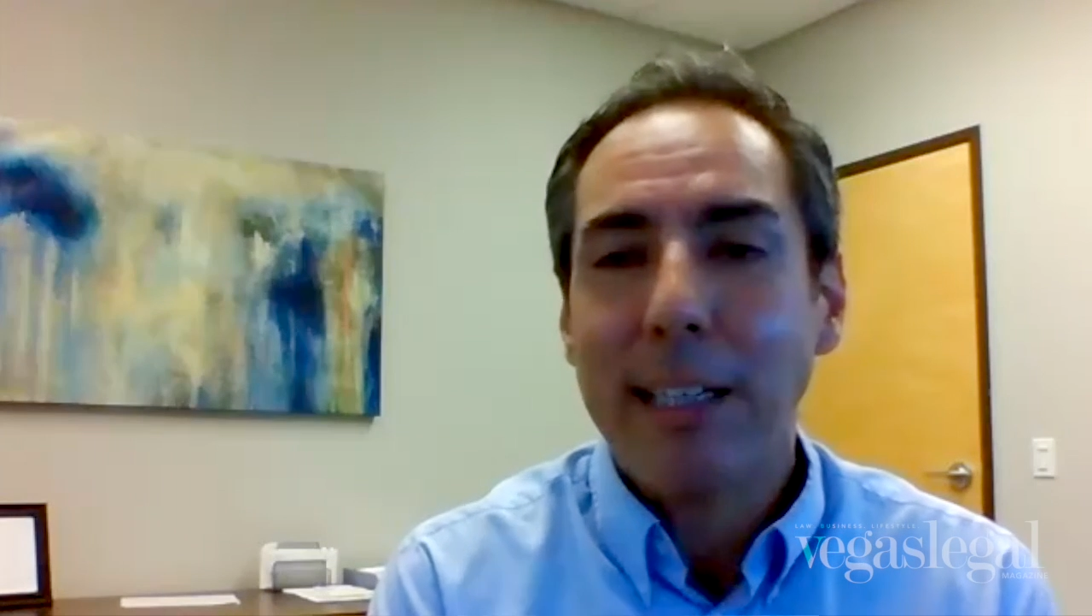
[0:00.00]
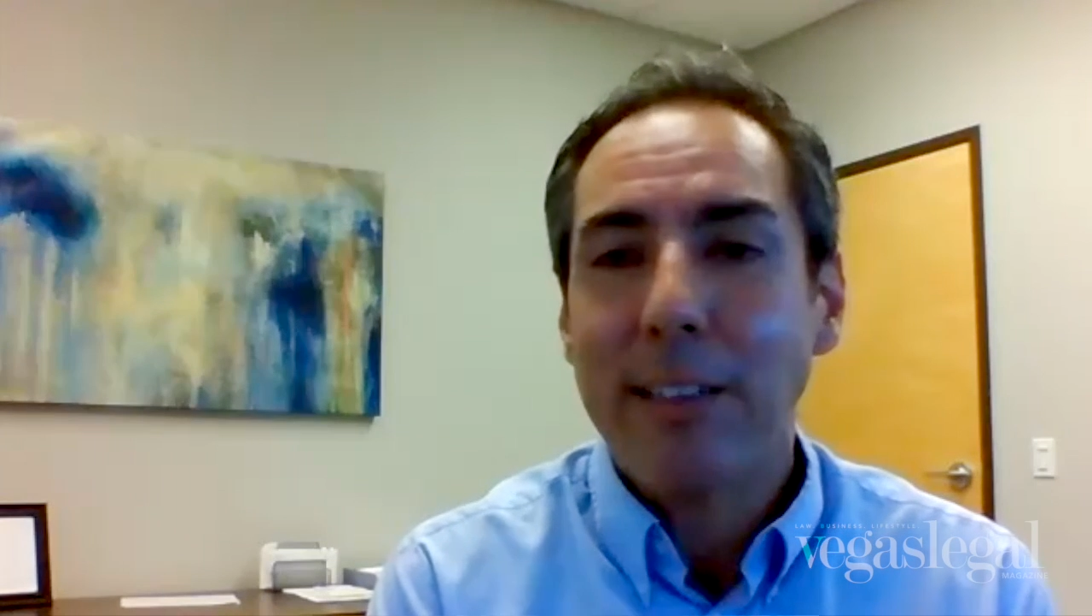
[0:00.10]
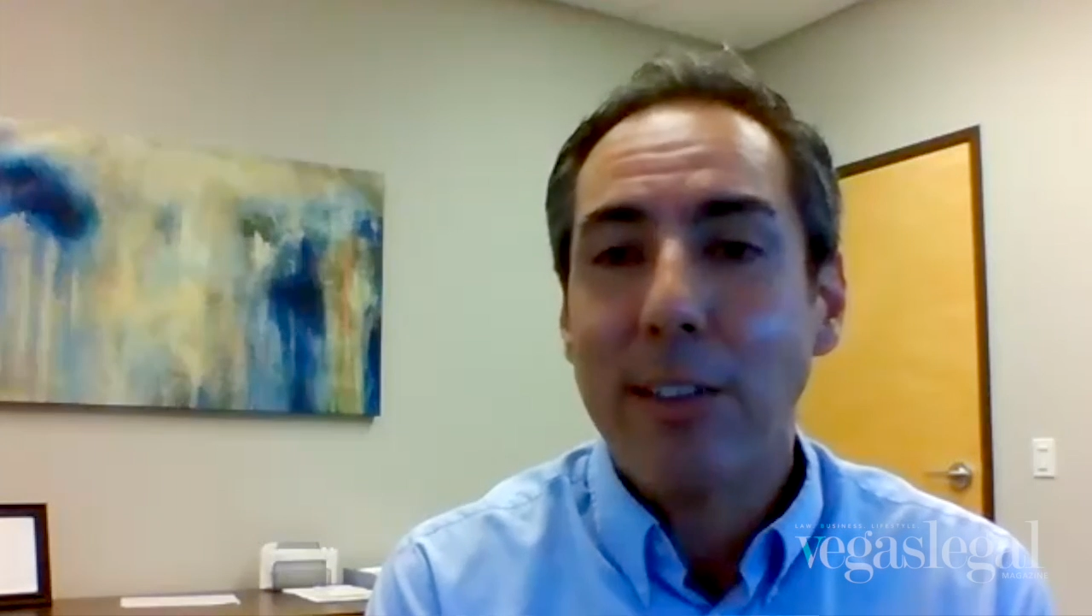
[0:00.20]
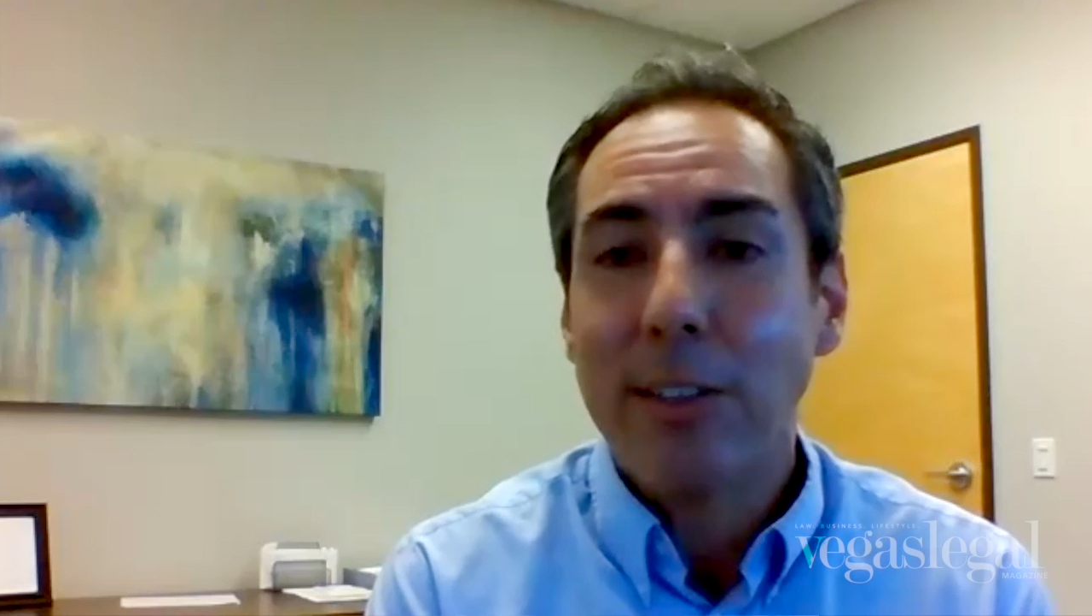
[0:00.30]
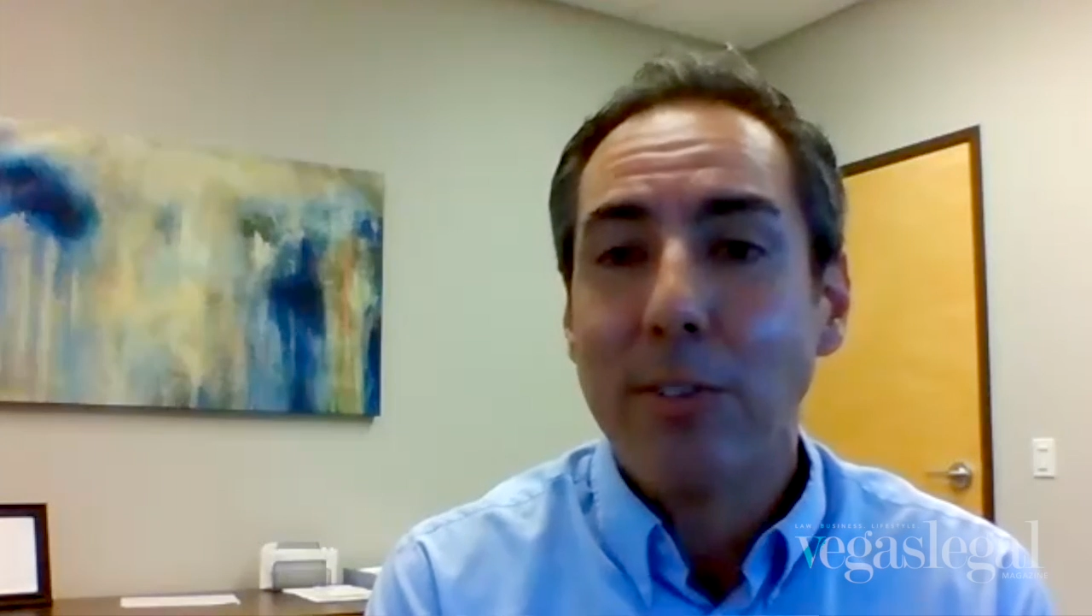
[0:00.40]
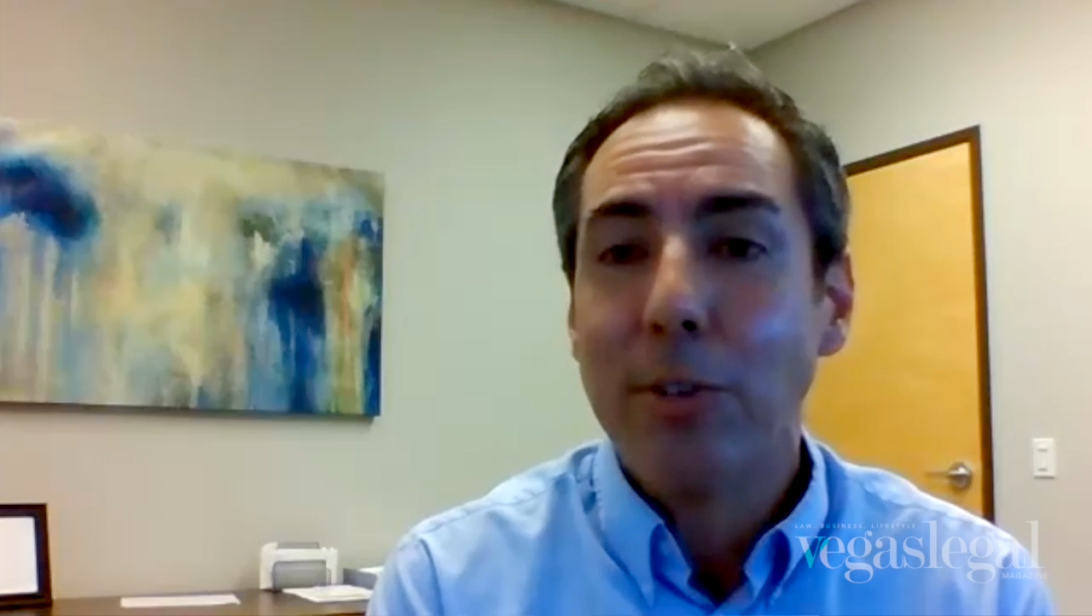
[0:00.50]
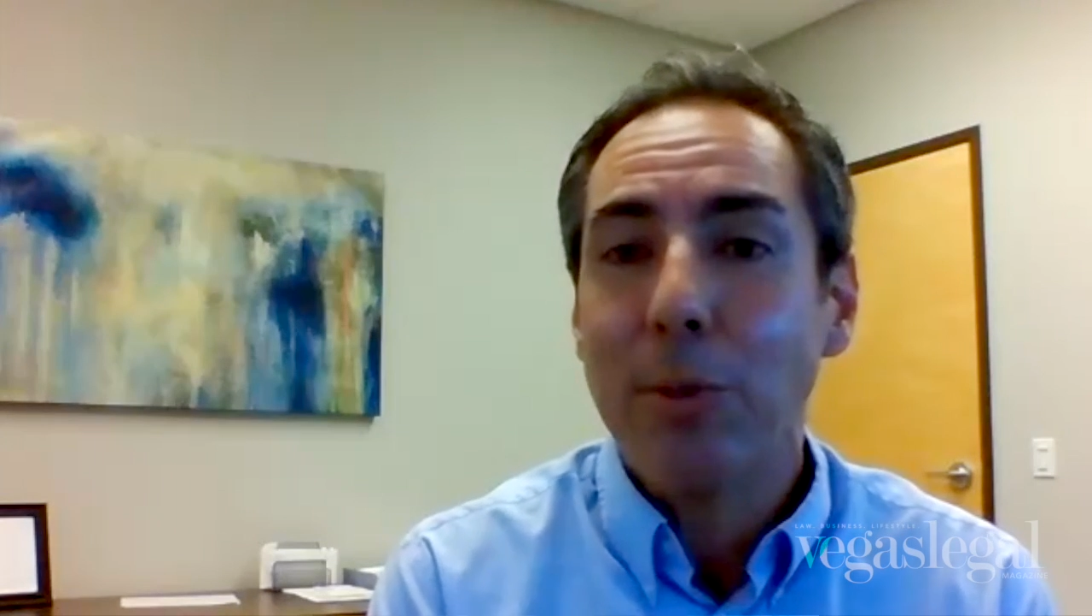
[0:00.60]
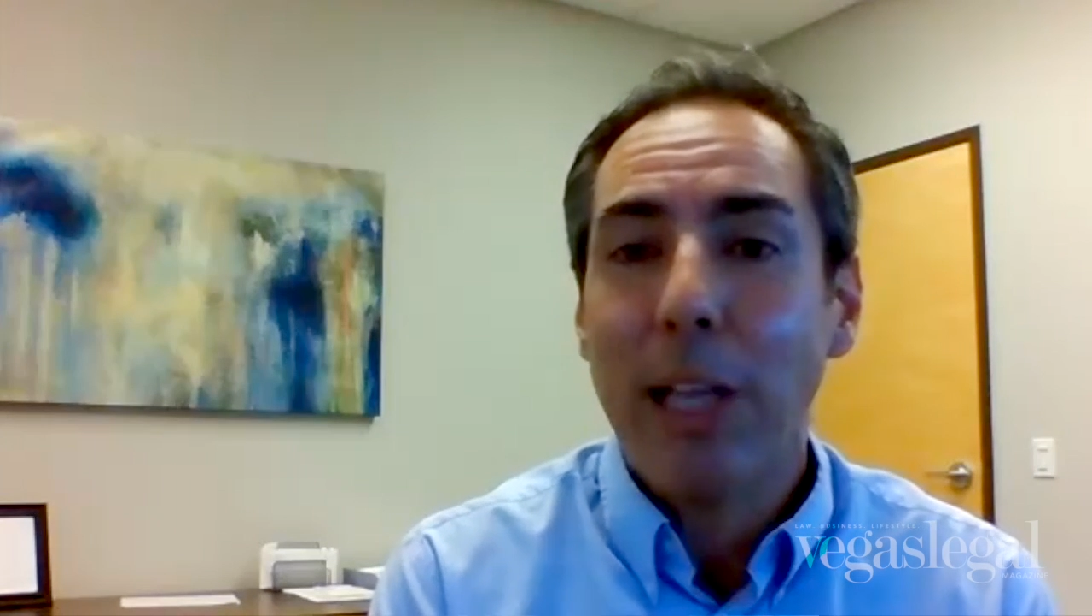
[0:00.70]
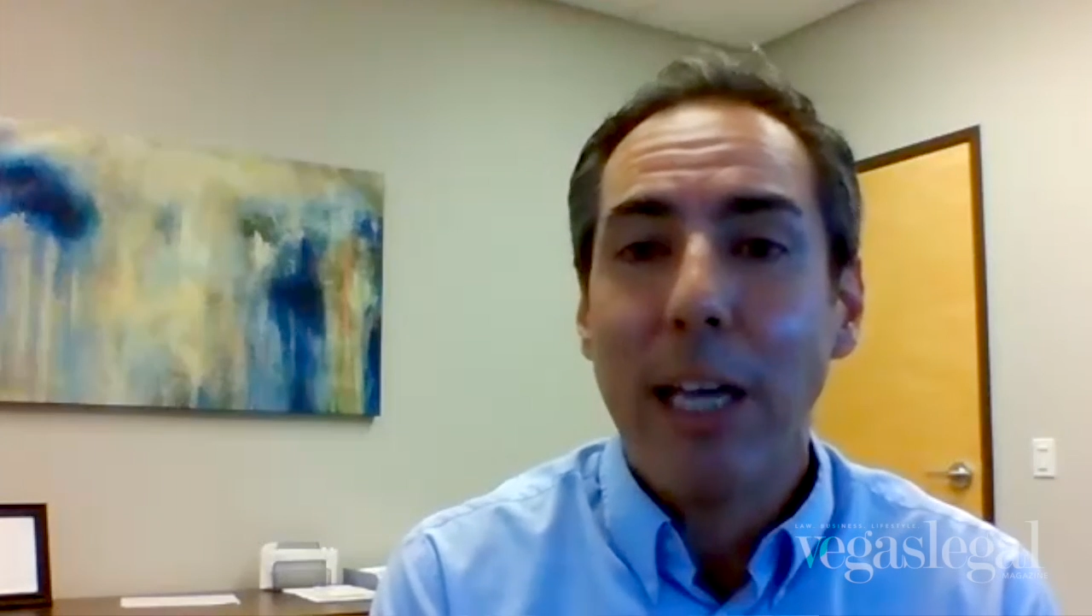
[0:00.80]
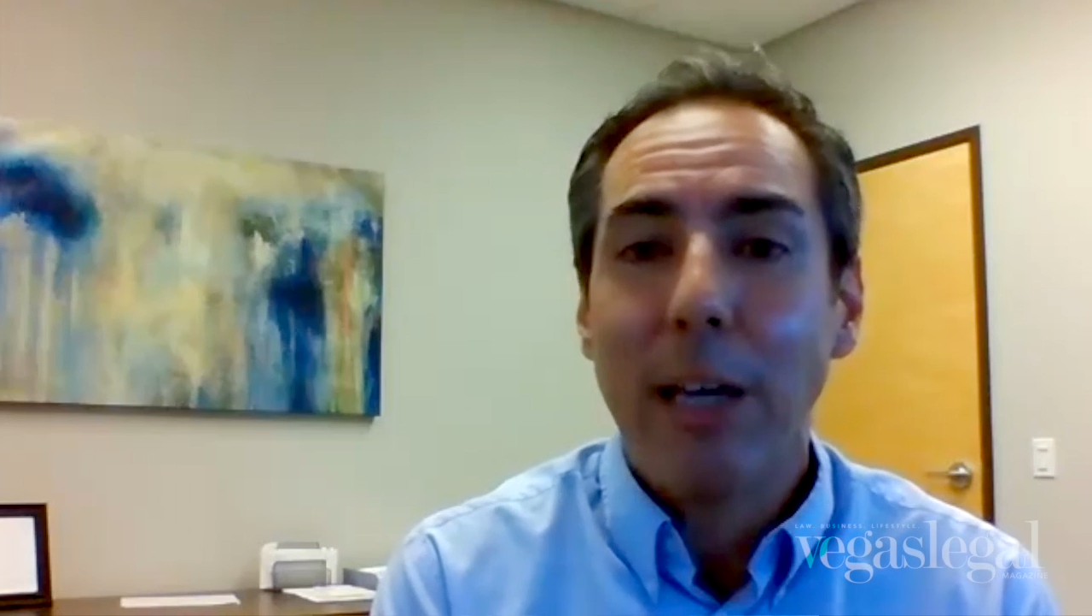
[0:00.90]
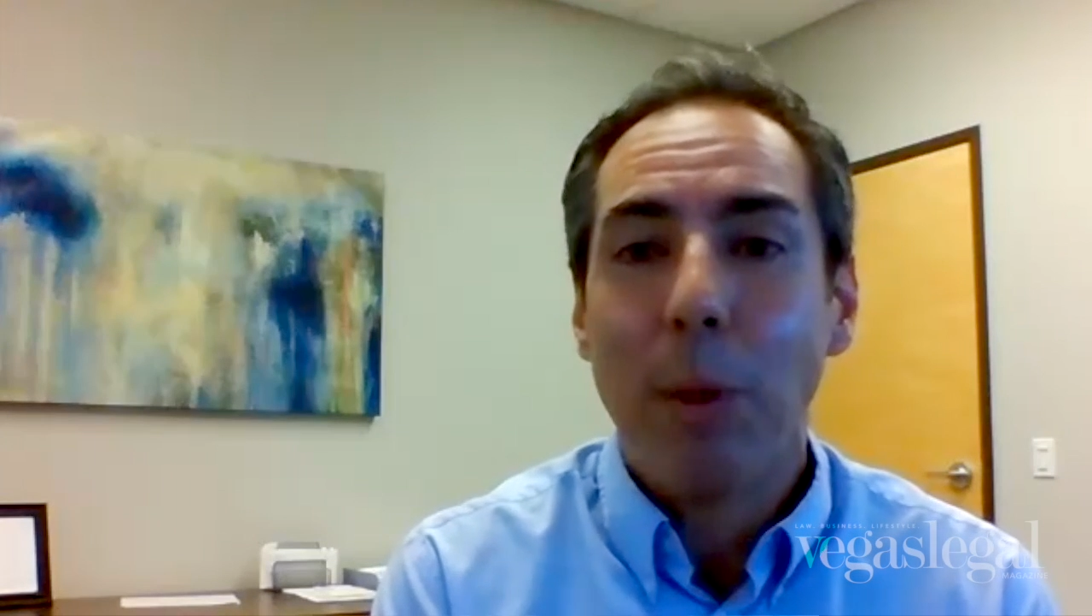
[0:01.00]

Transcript: until it's too late.